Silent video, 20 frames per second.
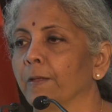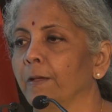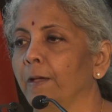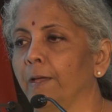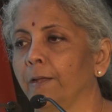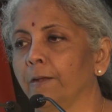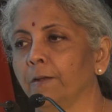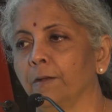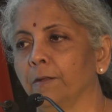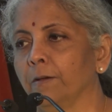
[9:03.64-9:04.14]

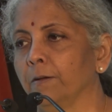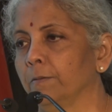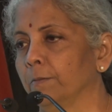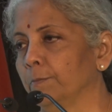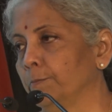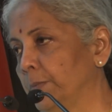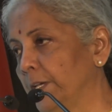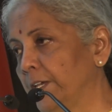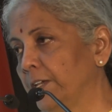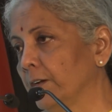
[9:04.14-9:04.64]
and
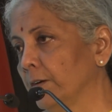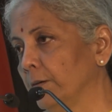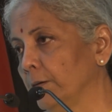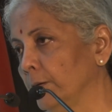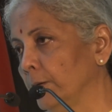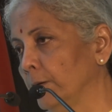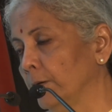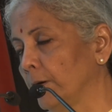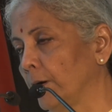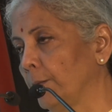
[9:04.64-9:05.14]
being
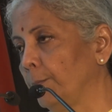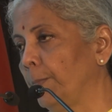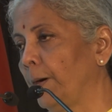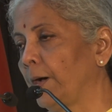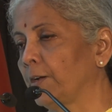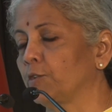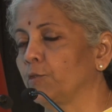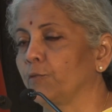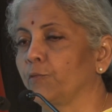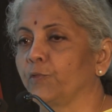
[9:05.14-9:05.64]
a
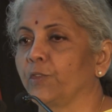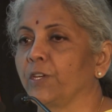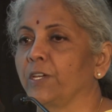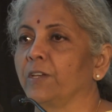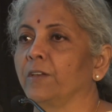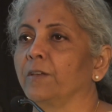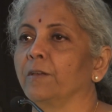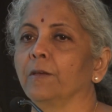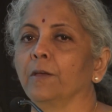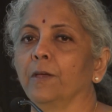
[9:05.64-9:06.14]
part of
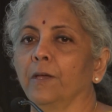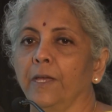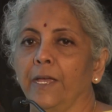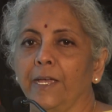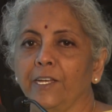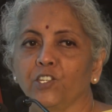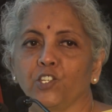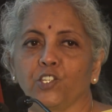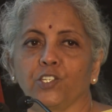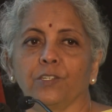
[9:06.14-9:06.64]
the
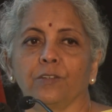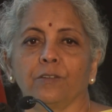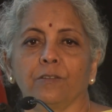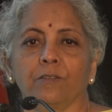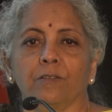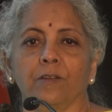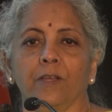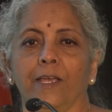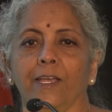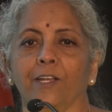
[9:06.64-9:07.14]

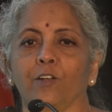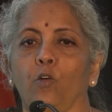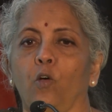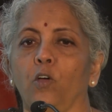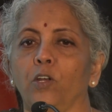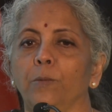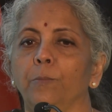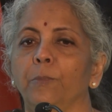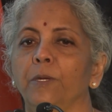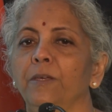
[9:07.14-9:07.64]
Asian
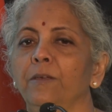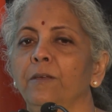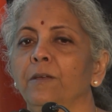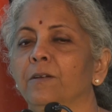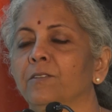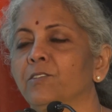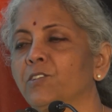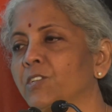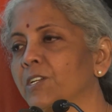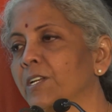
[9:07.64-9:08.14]
economy,
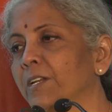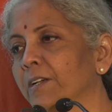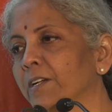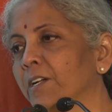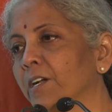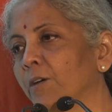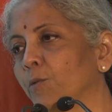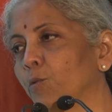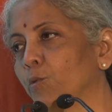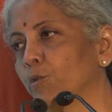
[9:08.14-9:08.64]
Sri
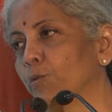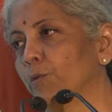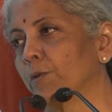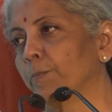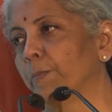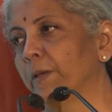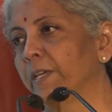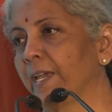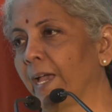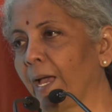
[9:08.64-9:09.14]
Lanka
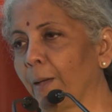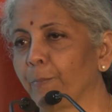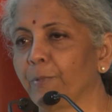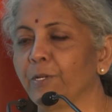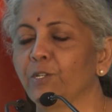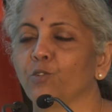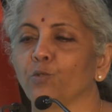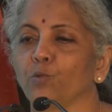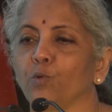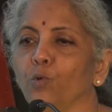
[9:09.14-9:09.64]
would be
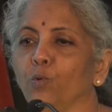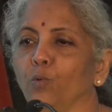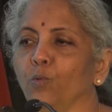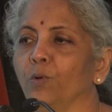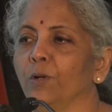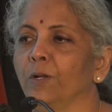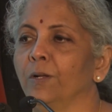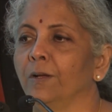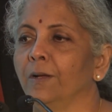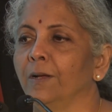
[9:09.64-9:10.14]
happy to know
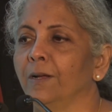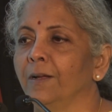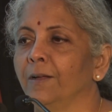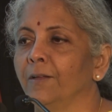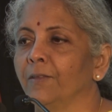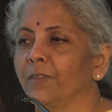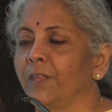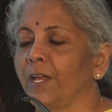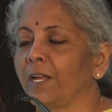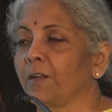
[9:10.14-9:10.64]

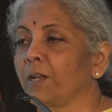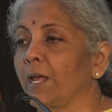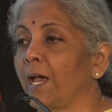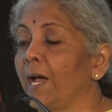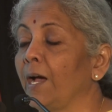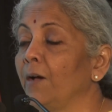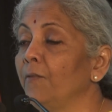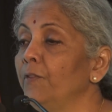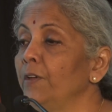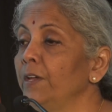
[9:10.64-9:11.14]
that
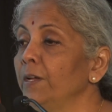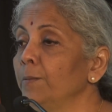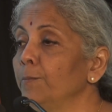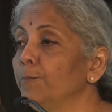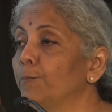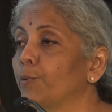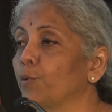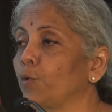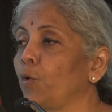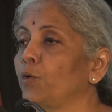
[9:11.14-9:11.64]
having
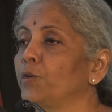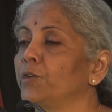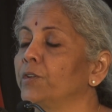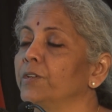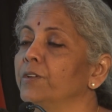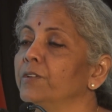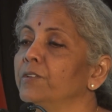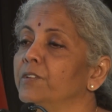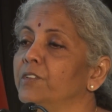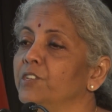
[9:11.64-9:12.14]
brought
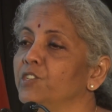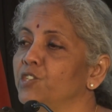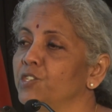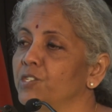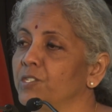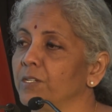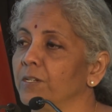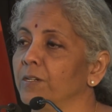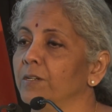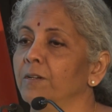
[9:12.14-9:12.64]
in
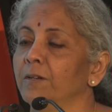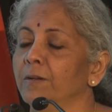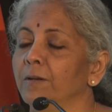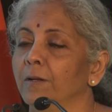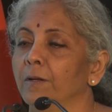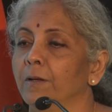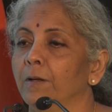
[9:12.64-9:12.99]
digital